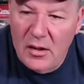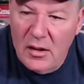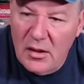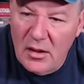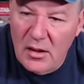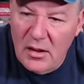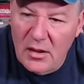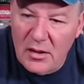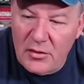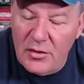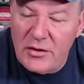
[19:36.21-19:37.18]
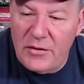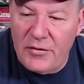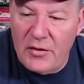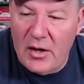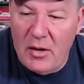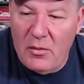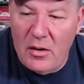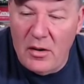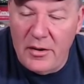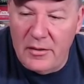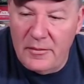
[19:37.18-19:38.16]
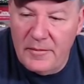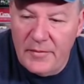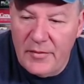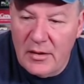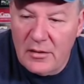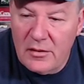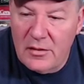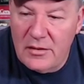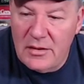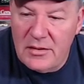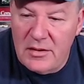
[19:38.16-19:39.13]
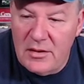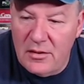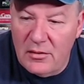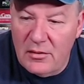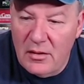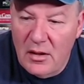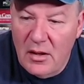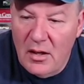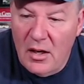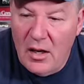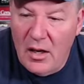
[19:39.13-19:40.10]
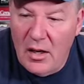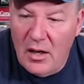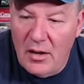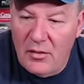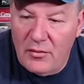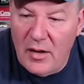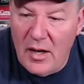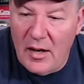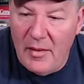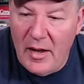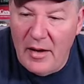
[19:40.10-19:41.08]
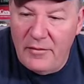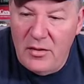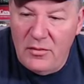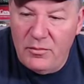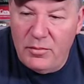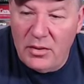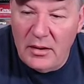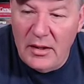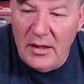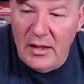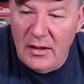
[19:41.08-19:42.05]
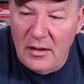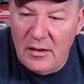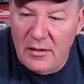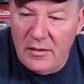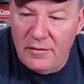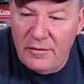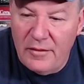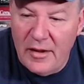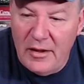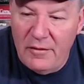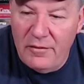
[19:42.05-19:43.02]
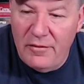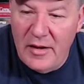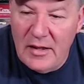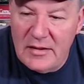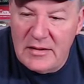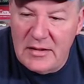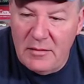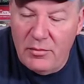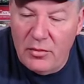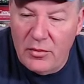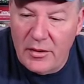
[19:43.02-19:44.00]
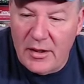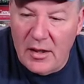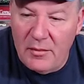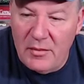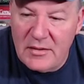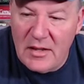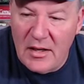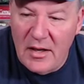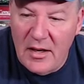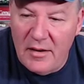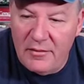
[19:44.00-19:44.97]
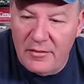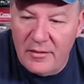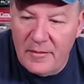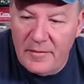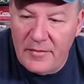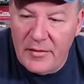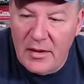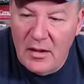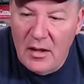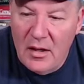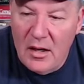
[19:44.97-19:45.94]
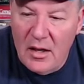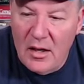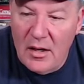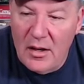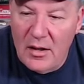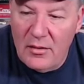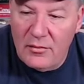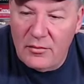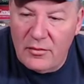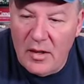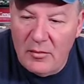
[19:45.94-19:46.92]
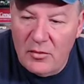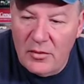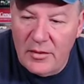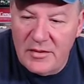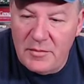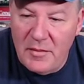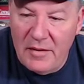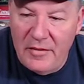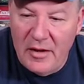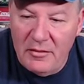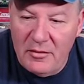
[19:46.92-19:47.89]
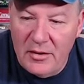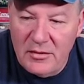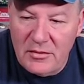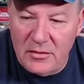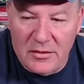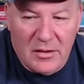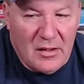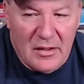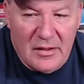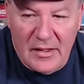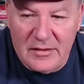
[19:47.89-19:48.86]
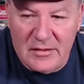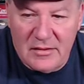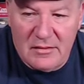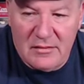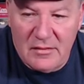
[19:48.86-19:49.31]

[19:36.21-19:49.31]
Uh, Christopher, how are you? Good to see you. Uh, Rob, have you played the Fighting Fantasy board game? Yes, I have. Uh, Rob Oren is my favorite insular. Oh, that's.